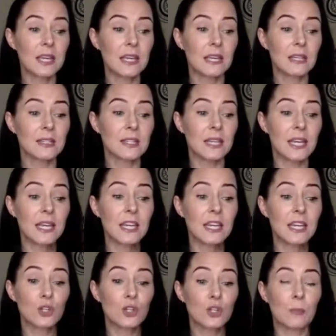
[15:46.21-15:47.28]
is an
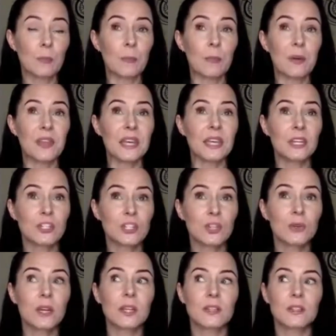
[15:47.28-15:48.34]
issue, but the
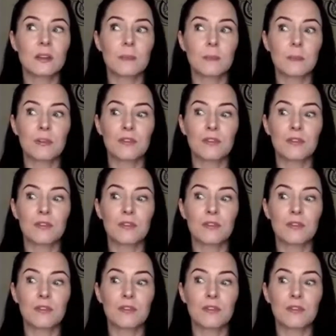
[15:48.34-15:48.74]
issue is